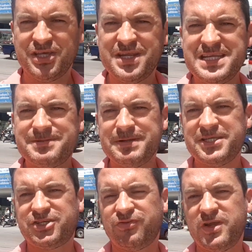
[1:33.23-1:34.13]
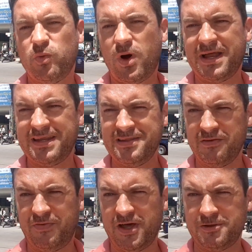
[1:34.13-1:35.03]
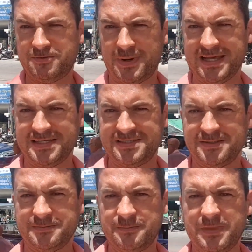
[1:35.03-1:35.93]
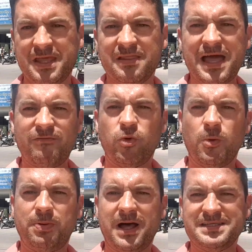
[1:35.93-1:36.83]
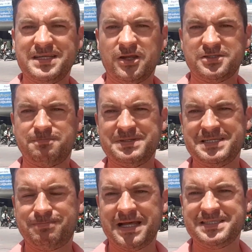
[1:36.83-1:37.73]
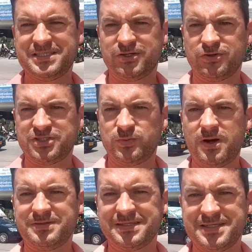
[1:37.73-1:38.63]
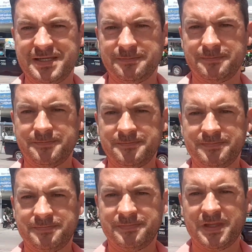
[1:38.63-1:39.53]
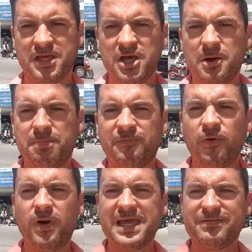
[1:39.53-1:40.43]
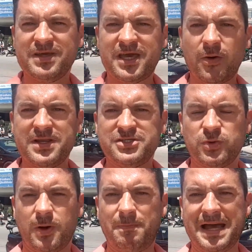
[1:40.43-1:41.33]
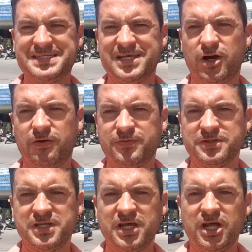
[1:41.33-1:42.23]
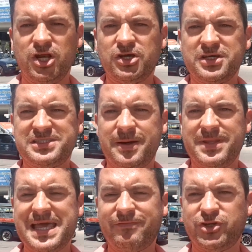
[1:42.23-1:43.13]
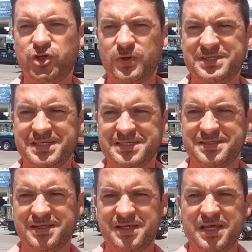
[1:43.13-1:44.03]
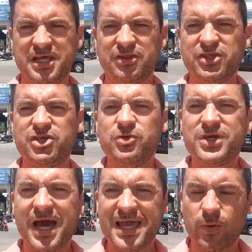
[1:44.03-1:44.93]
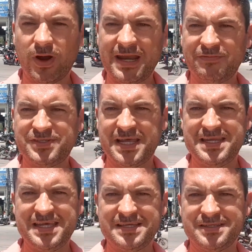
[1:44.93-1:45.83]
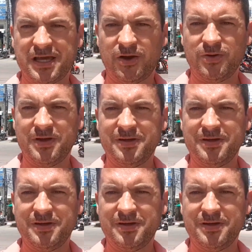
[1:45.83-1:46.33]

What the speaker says: You need to be streetwise in the first place. That rule applies in lots of busy places across the world, doesn't it? Before I even go into what Pattaya offers, look at some of the other choices. The UK, where I left 10 years ago.